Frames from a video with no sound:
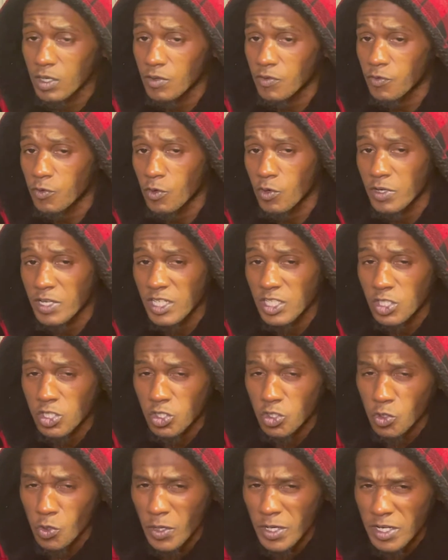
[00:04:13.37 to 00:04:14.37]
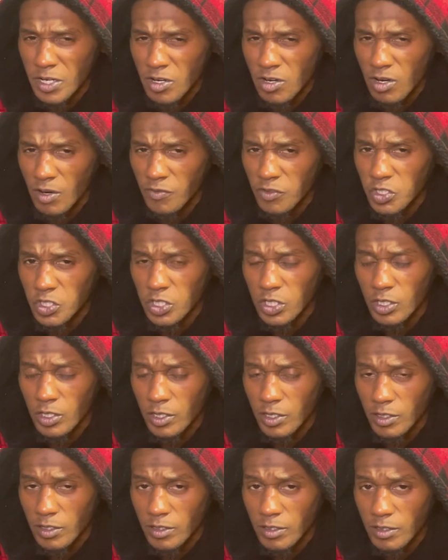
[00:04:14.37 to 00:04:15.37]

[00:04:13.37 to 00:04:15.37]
for destroyer of sugar.